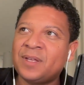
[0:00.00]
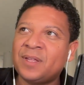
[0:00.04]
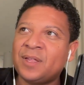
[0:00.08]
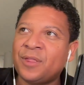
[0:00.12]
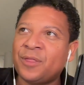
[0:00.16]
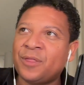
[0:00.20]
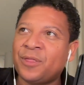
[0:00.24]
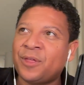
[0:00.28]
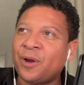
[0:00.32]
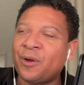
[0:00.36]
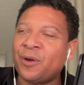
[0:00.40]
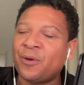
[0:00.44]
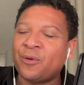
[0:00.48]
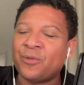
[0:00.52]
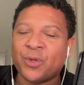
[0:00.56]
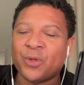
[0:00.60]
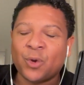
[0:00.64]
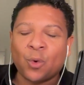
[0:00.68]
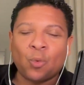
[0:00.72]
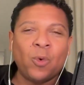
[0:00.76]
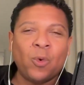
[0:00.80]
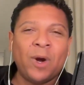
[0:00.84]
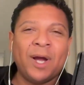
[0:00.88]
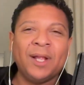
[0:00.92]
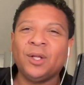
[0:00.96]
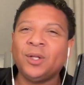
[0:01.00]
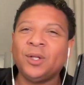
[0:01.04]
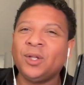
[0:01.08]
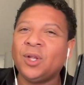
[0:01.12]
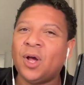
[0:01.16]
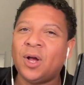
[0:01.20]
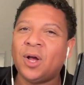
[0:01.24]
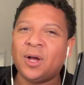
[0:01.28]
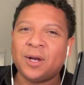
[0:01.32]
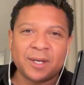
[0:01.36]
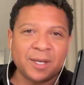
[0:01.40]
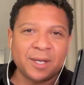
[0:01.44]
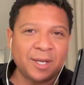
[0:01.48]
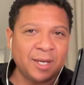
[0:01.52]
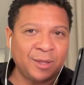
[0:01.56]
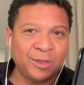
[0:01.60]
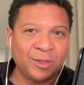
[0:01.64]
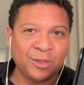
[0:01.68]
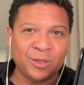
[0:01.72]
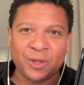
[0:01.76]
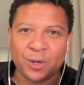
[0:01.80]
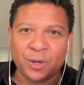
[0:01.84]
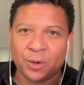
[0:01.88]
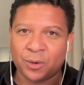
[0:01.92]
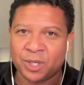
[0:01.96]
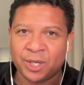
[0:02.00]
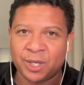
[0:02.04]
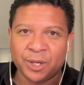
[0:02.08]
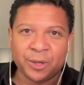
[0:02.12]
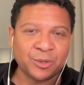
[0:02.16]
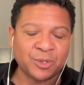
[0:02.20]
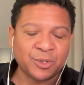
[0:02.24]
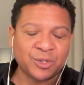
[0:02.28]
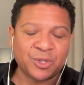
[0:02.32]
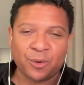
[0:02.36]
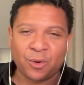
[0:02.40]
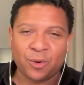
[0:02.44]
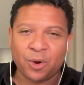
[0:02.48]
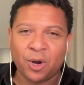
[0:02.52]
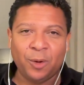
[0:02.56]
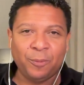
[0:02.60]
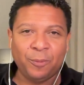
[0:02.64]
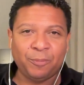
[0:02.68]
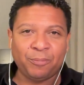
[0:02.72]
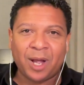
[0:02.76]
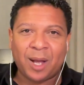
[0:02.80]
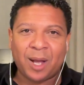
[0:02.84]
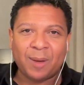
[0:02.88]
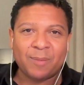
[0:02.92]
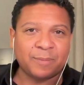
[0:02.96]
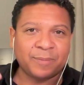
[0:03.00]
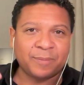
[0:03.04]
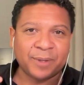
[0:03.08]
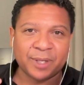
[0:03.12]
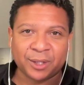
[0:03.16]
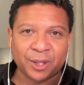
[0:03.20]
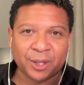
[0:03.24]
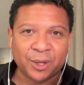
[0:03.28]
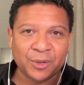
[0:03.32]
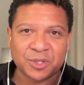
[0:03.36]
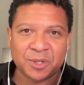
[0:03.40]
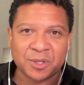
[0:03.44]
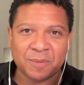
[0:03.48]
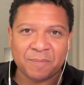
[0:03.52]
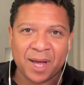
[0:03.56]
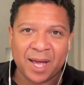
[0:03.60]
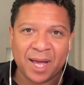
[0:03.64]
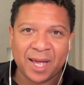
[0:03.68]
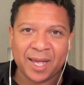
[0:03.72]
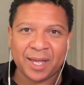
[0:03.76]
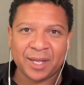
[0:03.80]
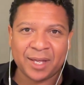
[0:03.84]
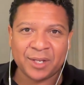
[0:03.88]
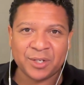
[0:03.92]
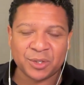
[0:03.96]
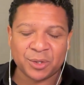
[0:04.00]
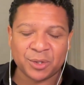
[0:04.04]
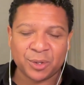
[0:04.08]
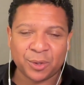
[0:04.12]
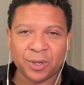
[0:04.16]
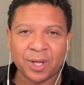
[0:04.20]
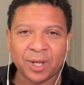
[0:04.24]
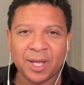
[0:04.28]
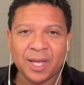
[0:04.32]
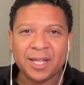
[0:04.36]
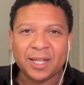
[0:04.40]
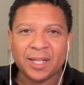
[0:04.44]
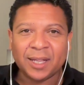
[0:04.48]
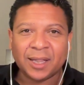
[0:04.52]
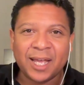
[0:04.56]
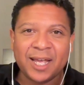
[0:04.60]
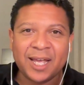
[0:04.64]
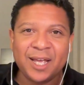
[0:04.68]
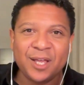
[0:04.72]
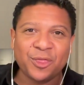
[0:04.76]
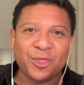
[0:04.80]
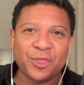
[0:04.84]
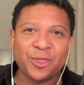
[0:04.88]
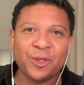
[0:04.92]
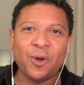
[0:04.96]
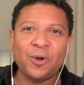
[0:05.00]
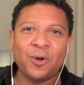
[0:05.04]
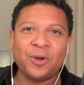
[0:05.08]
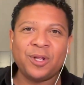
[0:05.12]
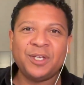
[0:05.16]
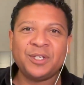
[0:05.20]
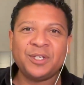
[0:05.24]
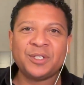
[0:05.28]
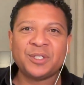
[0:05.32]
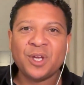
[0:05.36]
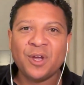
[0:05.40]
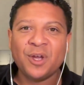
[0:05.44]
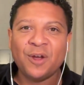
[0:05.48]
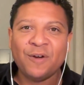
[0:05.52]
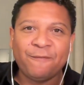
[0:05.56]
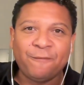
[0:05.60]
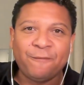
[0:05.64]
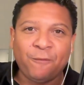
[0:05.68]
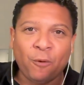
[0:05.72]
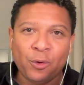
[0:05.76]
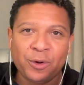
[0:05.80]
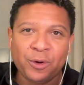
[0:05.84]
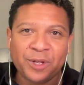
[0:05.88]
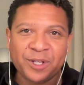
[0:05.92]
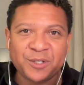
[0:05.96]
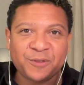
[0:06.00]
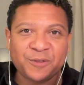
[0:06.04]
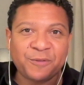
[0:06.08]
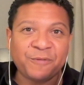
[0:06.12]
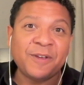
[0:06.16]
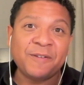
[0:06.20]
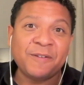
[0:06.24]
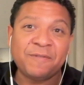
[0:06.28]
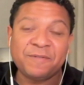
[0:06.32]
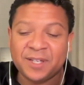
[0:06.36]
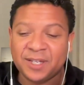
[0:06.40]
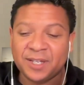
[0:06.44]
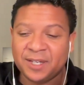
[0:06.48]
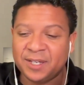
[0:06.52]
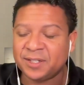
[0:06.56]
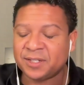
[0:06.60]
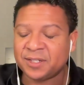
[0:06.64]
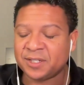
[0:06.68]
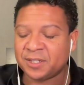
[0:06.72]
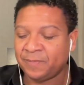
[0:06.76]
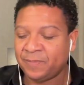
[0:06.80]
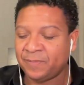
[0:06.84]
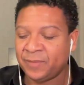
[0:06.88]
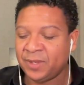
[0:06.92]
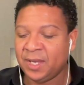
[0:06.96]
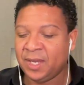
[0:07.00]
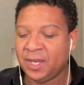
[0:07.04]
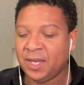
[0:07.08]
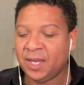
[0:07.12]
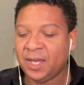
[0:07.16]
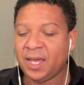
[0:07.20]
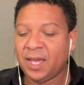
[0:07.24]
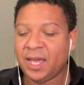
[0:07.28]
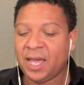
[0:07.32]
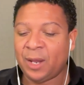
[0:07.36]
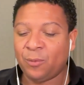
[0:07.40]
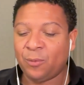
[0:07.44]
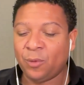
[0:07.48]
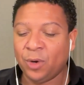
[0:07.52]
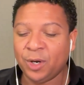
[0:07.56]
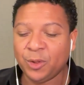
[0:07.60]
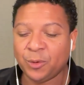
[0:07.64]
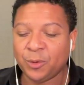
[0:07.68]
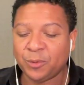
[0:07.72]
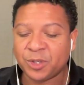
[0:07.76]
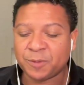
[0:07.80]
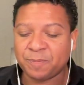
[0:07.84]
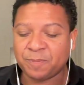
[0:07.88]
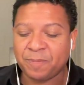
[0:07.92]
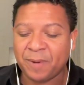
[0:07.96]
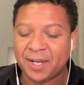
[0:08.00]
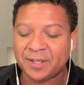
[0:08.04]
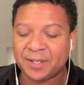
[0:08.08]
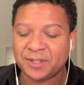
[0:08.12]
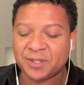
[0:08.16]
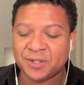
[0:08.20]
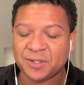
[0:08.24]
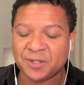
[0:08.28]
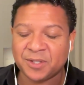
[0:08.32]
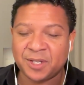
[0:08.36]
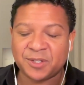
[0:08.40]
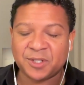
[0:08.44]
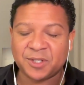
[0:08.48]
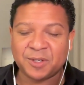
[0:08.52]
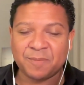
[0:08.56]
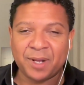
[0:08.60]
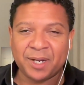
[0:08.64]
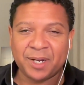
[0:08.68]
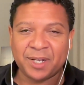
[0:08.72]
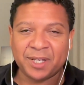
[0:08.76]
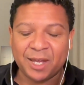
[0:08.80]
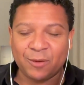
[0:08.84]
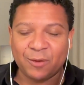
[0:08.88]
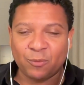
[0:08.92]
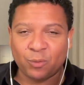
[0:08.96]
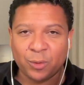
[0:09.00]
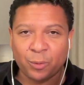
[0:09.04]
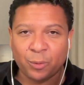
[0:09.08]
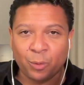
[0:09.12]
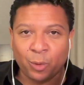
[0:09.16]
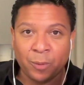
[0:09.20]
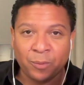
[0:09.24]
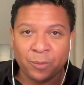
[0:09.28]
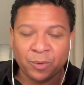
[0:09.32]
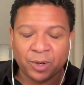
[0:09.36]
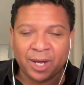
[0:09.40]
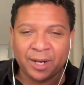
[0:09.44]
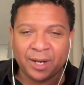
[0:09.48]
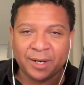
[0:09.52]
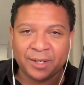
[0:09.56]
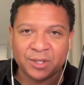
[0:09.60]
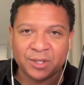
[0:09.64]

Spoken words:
they're well along in their years. They're all probably close to my age, in their late 30s, 40s, 50s. And one of the responses that somebody gave, we were kind of